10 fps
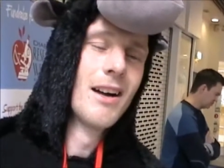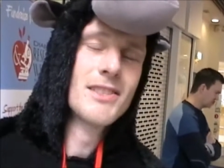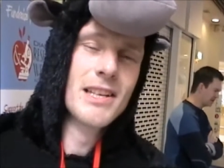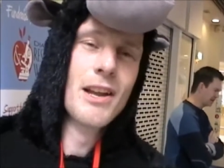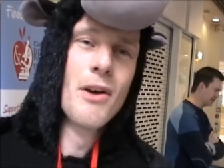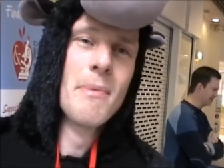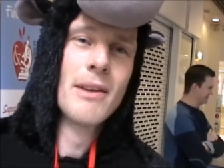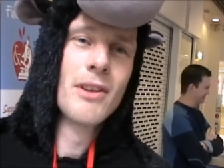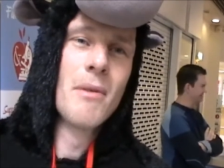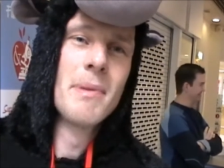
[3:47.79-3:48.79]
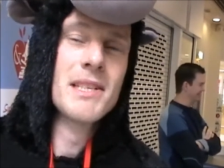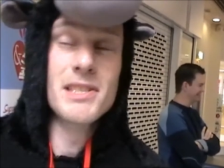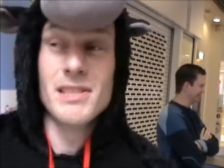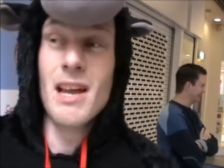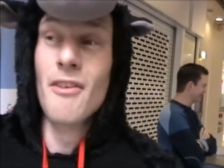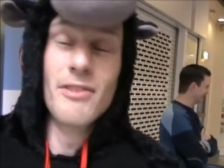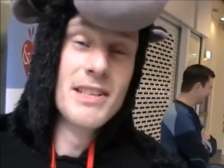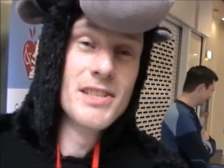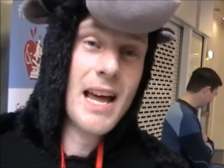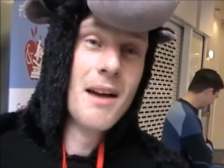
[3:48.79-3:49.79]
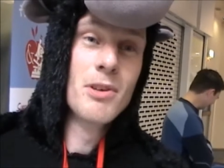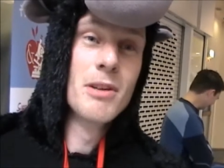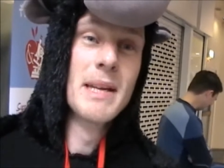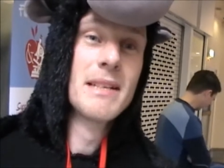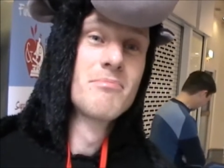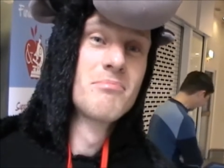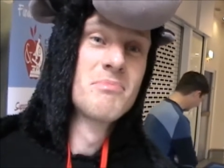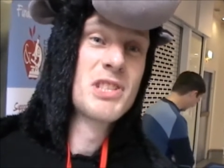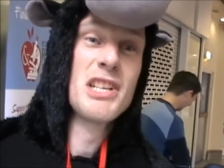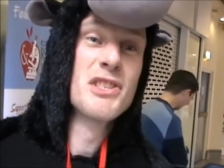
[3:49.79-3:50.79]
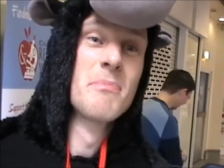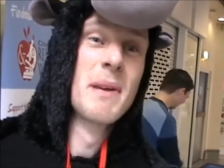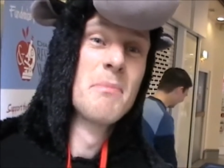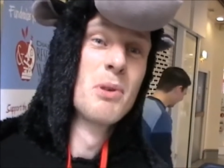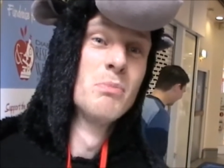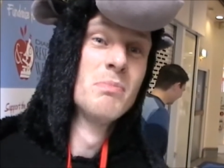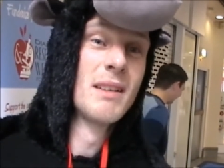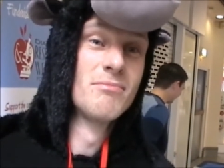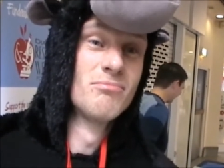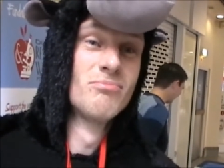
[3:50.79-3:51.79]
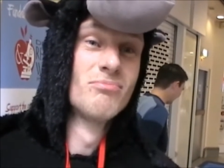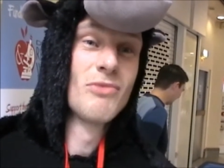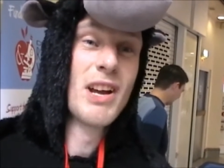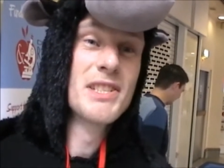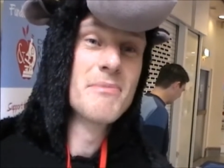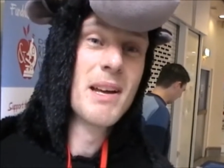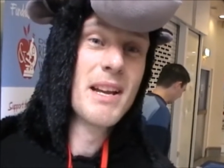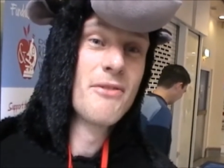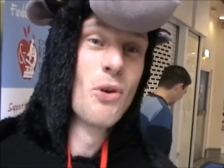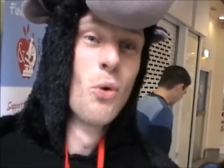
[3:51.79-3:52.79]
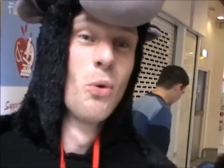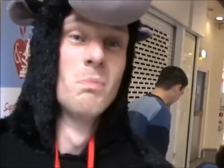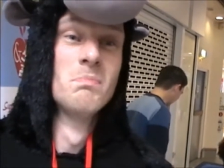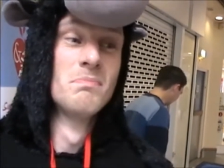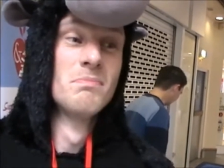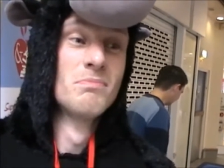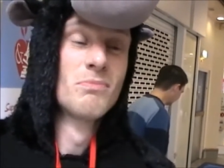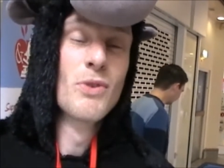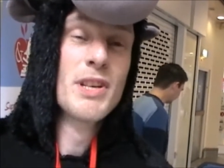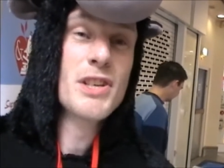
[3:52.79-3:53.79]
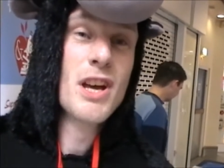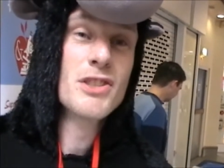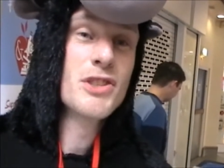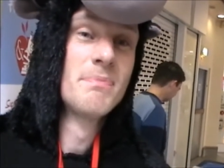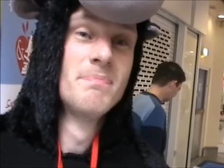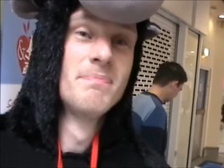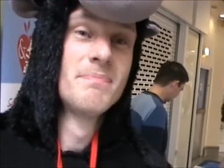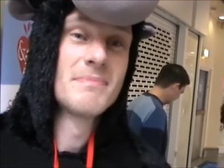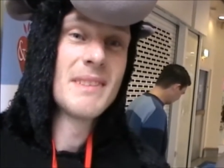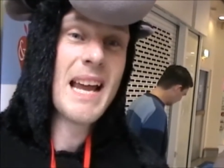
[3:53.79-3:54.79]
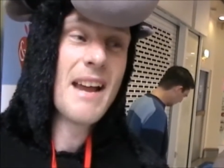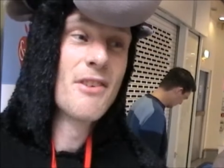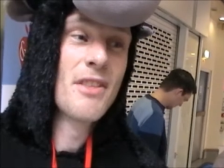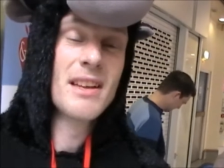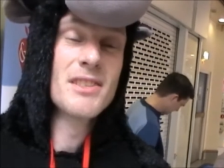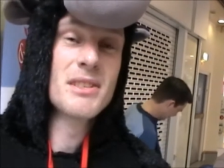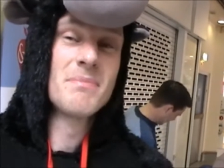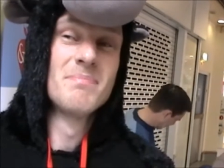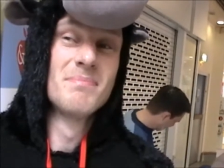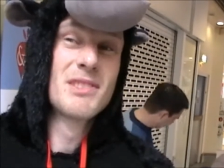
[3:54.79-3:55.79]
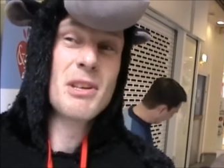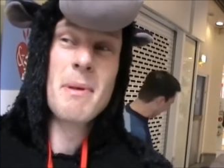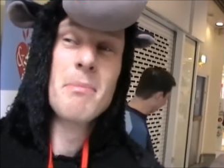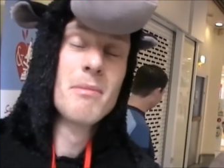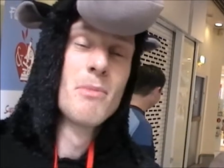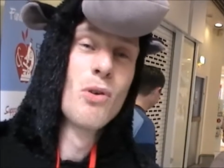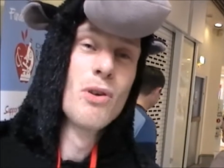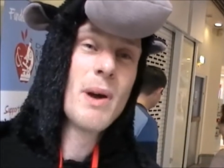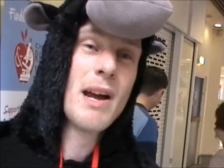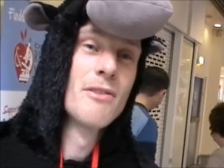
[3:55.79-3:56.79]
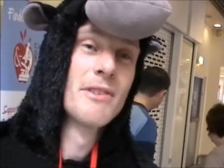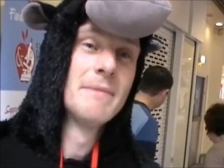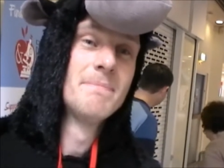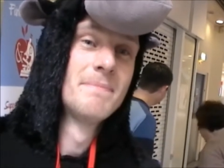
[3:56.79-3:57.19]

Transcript: I didn't know about diabetes, and hopefully today I'm going to be teaching people and raising money for research and everything to, so people are more aware of it.